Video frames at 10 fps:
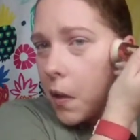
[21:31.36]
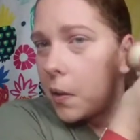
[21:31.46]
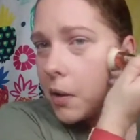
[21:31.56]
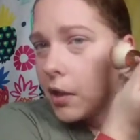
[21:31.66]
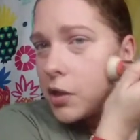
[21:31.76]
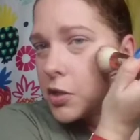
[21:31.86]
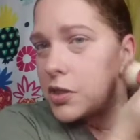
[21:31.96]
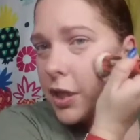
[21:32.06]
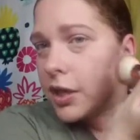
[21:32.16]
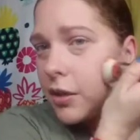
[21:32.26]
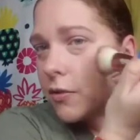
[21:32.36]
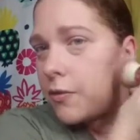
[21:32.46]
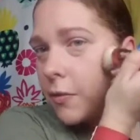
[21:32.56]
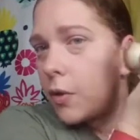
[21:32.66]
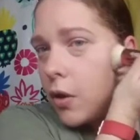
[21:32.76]
And I just kind of
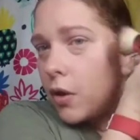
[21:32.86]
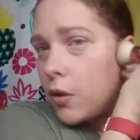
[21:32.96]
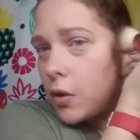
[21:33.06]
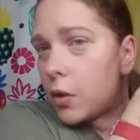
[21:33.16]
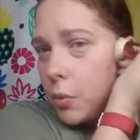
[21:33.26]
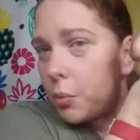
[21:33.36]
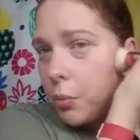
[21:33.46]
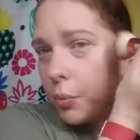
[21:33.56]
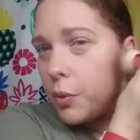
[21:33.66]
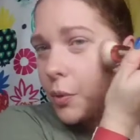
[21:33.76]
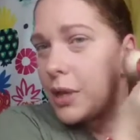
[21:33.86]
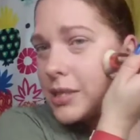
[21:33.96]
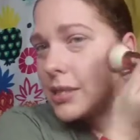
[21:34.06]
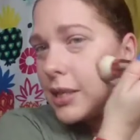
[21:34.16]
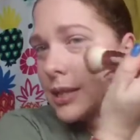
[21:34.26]

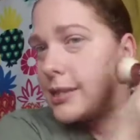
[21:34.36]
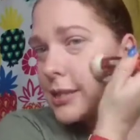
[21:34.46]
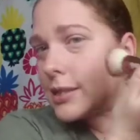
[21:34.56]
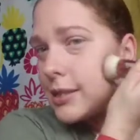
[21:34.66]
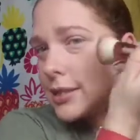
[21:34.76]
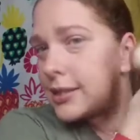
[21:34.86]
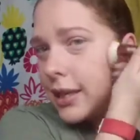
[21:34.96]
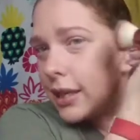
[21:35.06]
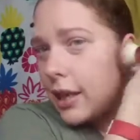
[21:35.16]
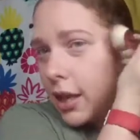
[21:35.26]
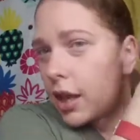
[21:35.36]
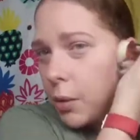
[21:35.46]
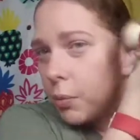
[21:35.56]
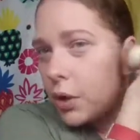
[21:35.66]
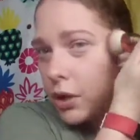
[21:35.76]
press it into the skin and
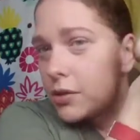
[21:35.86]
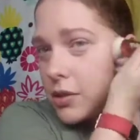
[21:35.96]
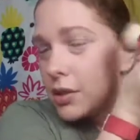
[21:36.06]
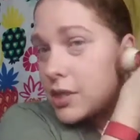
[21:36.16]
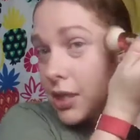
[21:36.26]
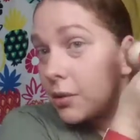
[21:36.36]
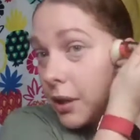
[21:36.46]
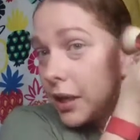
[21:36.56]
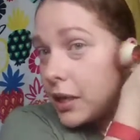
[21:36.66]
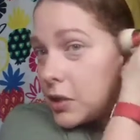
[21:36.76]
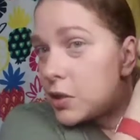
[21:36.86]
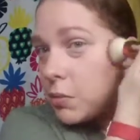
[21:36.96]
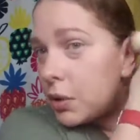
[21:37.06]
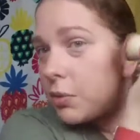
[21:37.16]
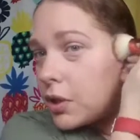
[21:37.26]
upwards. That's how I do
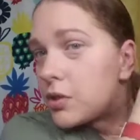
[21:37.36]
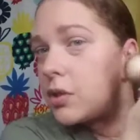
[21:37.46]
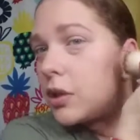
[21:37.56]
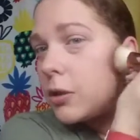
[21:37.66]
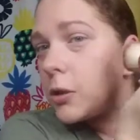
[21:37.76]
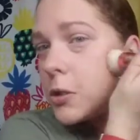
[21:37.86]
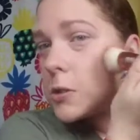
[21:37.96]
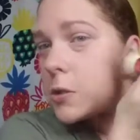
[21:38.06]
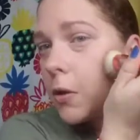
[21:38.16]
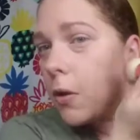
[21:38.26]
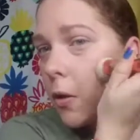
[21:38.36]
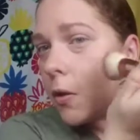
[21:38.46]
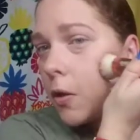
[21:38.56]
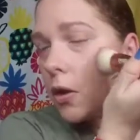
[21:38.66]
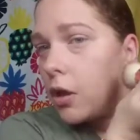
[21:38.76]
my bronzer, at least.
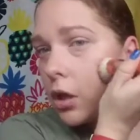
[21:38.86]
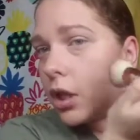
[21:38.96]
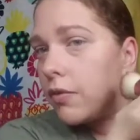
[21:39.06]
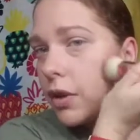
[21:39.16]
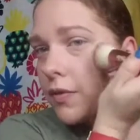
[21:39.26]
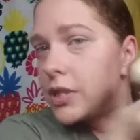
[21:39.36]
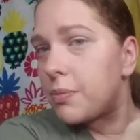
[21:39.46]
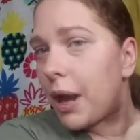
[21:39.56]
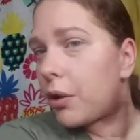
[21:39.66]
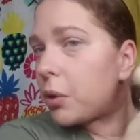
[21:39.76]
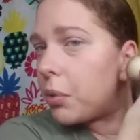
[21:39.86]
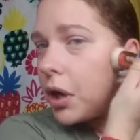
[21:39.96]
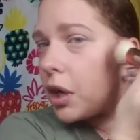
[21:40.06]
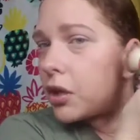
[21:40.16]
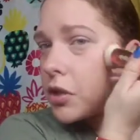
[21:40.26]
Even if it's a powder
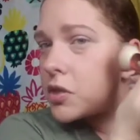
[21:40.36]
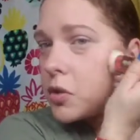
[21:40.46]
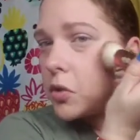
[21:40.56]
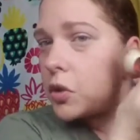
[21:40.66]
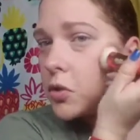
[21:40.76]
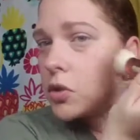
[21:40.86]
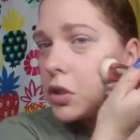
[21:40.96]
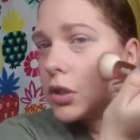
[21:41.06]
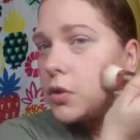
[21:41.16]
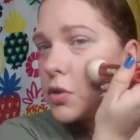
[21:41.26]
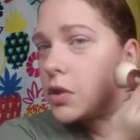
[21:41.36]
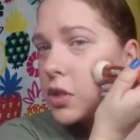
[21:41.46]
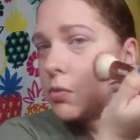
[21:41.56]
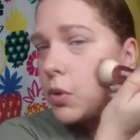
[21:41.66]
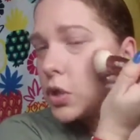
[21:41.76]
product, I'll still usually use
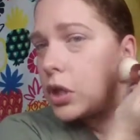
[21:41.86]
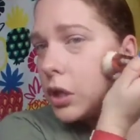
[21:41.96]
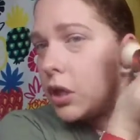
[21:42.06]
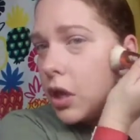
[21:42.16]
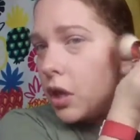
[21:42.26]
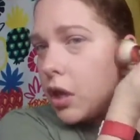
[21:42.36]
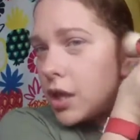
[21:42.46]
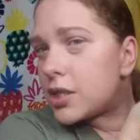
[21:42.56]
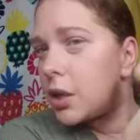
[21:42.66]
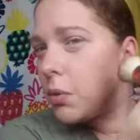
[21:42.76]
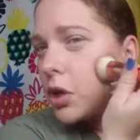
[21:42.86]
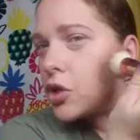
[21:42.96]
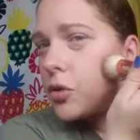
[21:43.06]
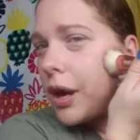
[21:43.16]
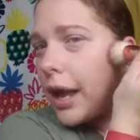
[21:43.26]
this motion because I don't want
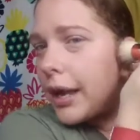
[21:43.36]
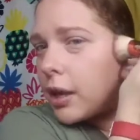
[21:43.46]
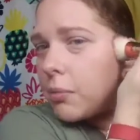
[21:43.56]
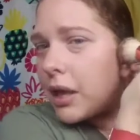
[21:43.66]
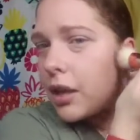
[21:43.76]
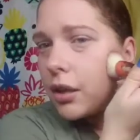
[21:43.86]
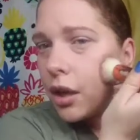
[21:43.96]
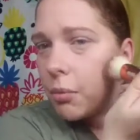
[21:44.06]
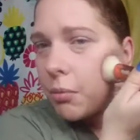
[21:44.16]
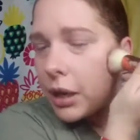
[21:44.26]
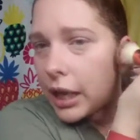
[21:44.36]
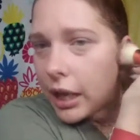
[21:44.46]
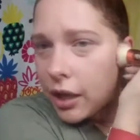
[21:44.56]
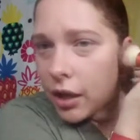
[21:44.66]
to drag and make it look muddy.